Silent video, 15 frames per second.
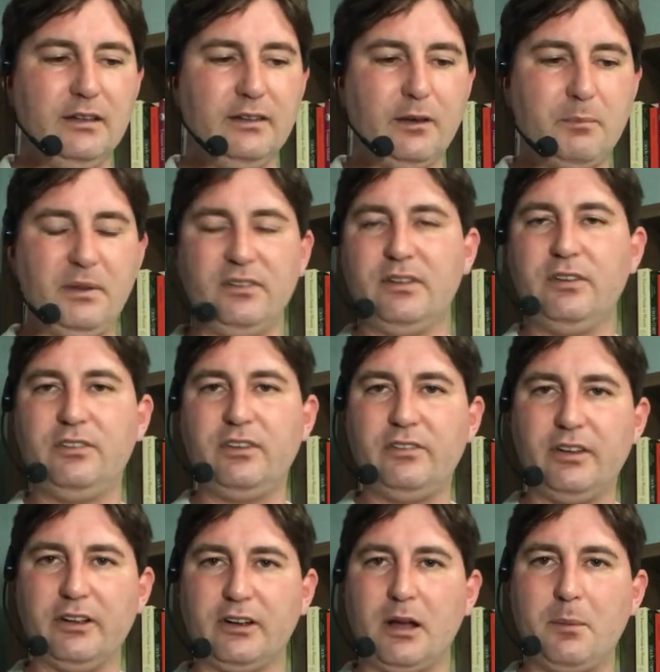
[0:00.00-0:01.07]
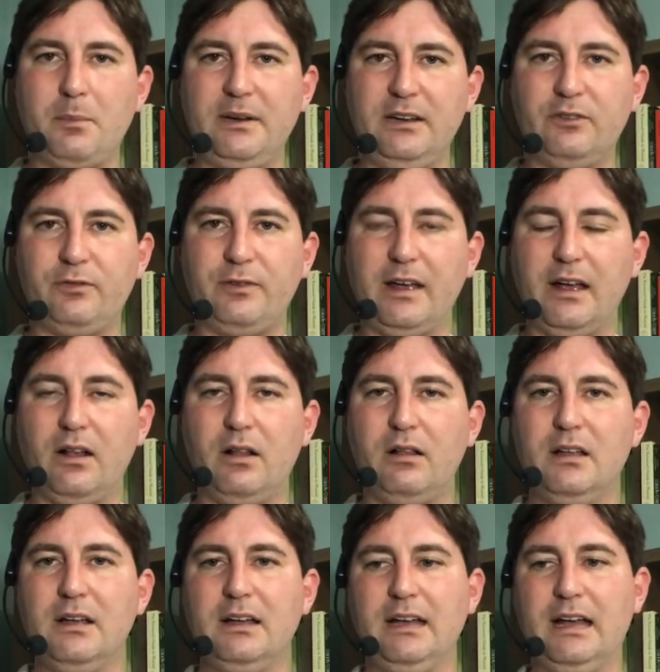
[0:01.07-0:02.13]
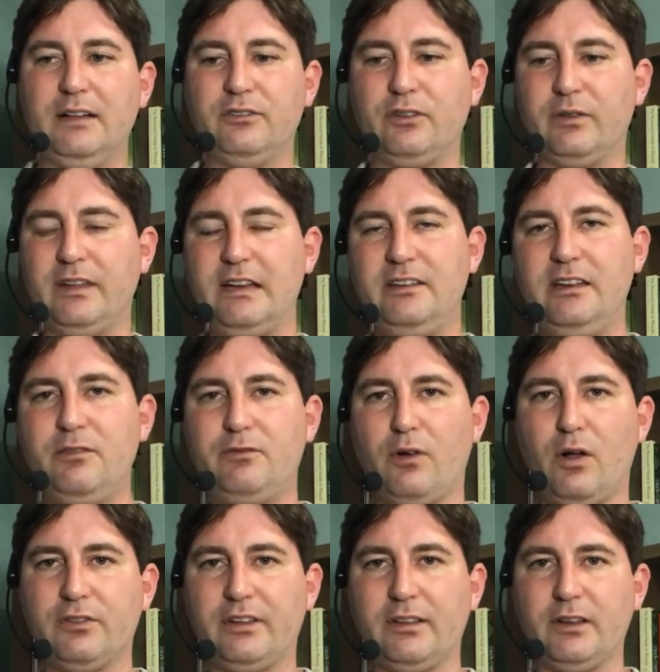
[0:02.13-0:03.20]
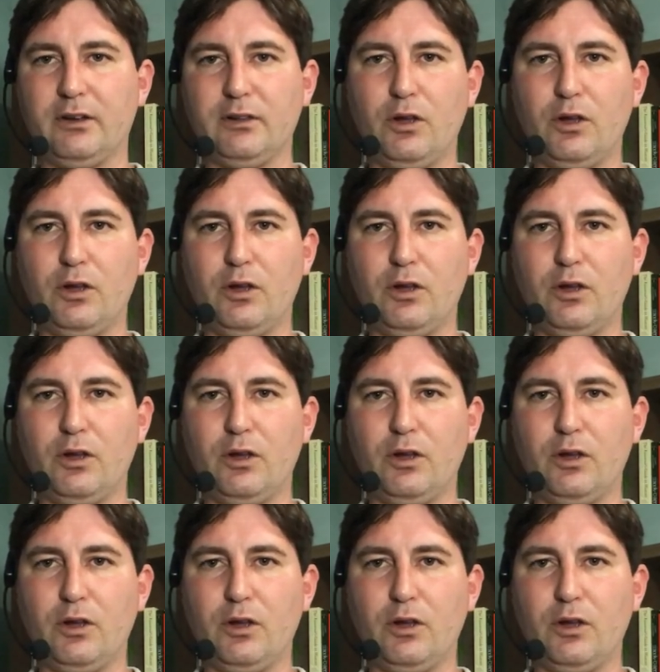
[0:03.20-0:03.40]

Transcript: their businesses and their companies fail and so they default on their